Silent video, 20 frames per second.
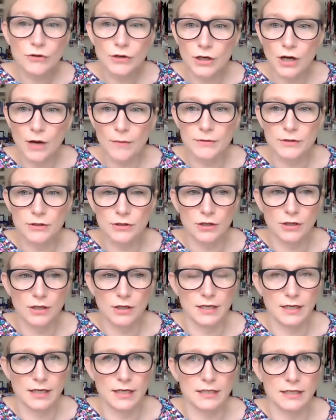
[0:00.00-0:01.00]

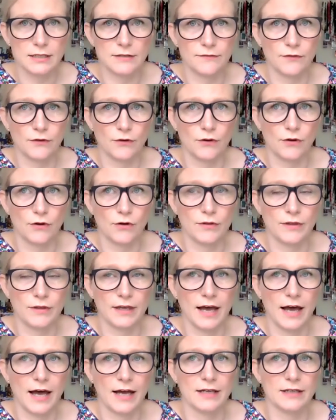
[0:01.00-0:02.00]
opportunities for the
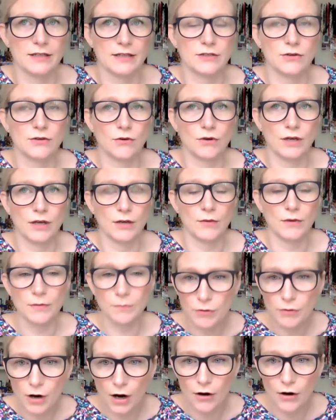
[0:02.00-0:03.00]
artist, talking with
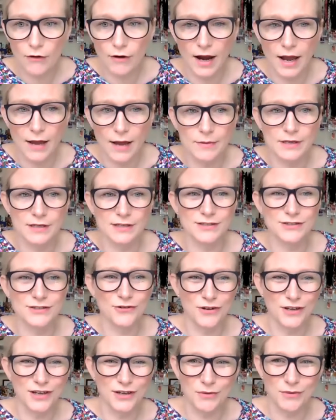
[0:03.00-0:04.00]
programmers,
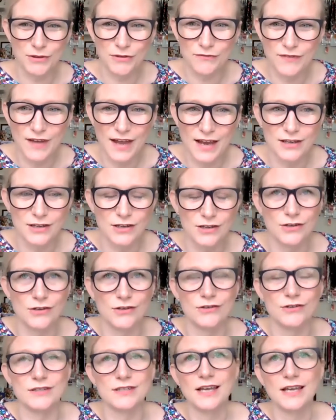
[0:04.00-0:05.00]
talking with
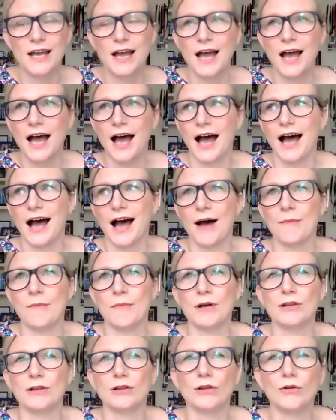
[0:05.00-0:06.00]
venues,
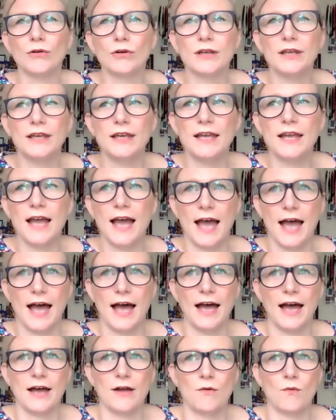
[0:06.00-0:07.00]
looking
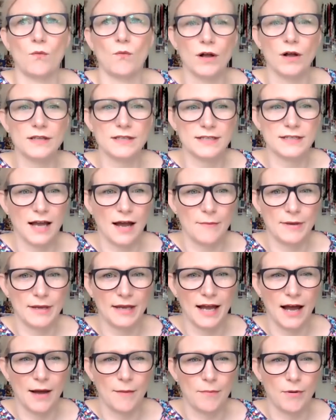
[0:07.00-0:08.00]
at what's coming
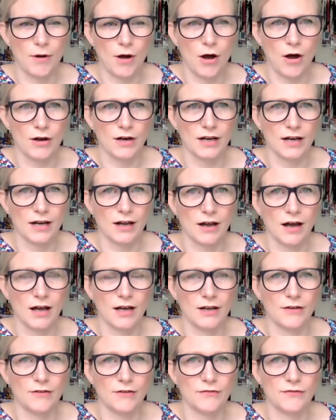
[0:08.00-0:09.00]
up on a kind
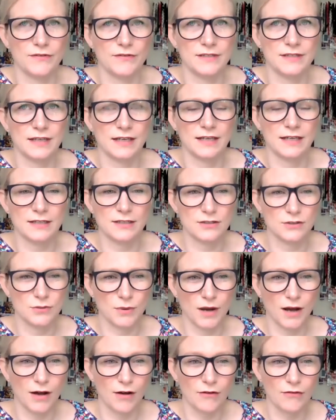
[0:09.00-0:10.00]
of 6,
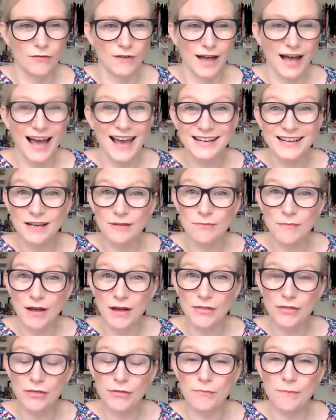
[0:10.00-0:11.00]
12, 18
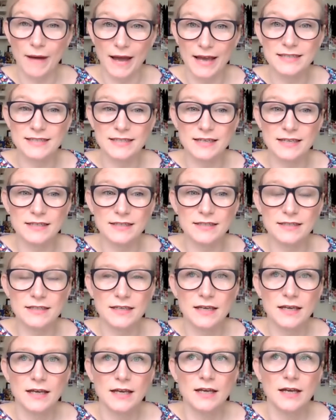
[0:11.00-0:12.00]
month basis.
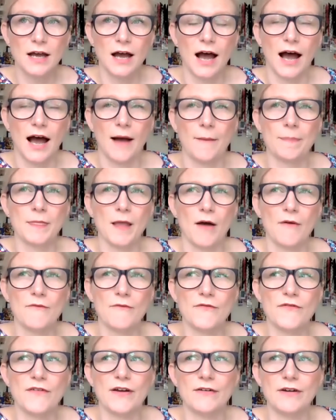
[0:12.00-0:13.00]
I'm
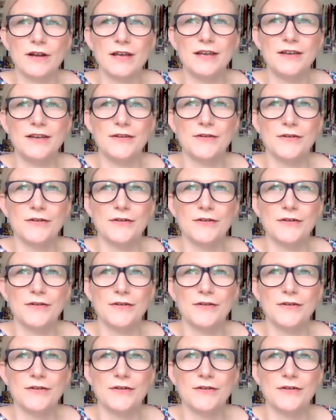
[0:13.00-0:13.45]
very,